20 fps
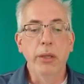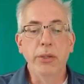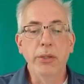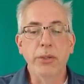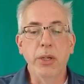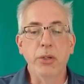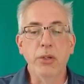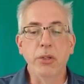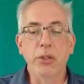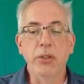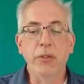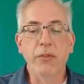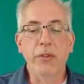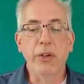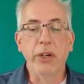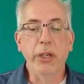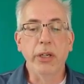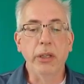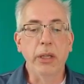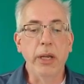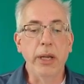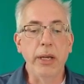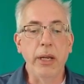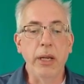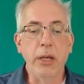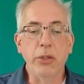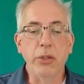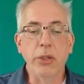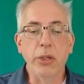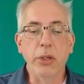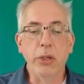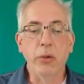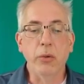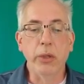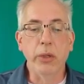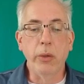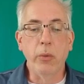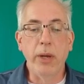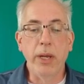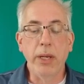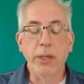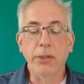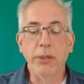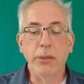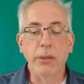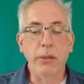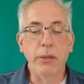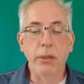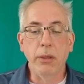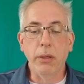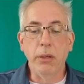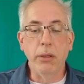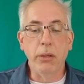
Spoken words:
This engine's a very light engine. It only weighs in